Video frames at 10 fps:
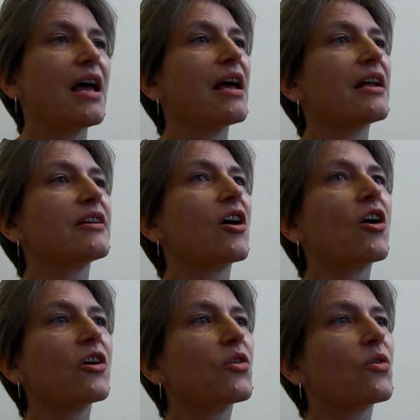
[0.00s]
And
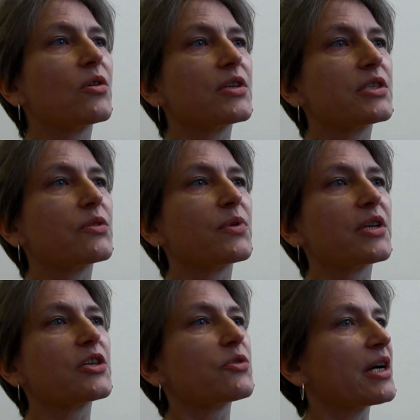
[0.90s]
our goal is to
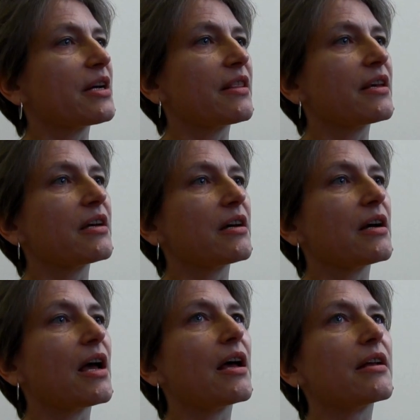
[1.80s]
really try to think
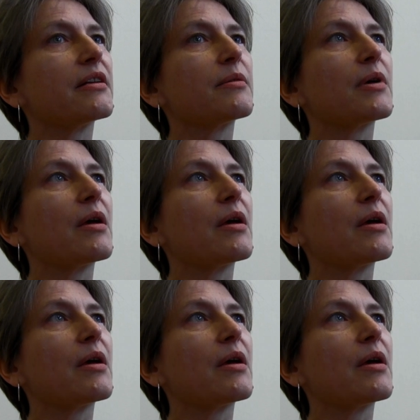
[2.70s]
and